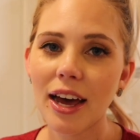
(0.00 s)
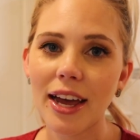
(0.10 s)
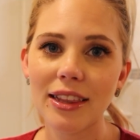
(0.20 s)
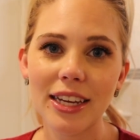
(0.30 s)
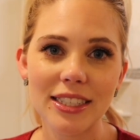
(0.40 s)

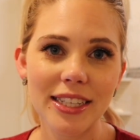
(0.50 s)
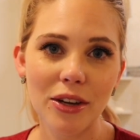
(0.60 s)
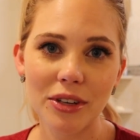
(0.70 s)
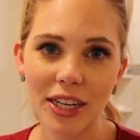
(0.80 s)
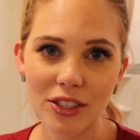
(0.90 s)
I laid
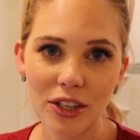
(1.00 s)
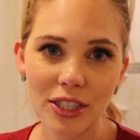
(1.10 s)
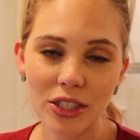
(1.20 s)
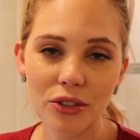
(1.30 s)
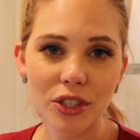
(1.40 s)
down next to her
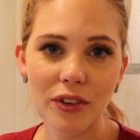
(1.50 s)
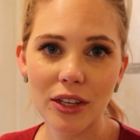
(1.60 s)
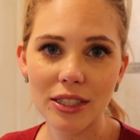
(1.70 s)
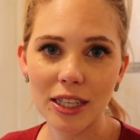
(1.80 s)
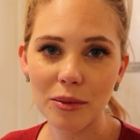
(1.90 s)
until she
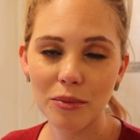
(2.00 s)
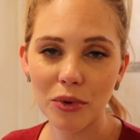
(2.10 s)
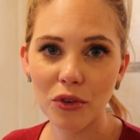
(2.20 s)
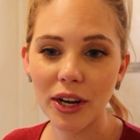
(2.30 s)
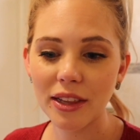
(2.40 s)
fell asleep
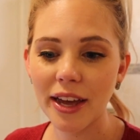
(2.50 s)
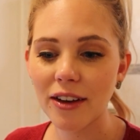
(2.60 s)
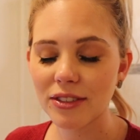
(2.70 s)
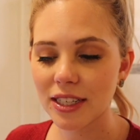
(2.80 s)
before I left.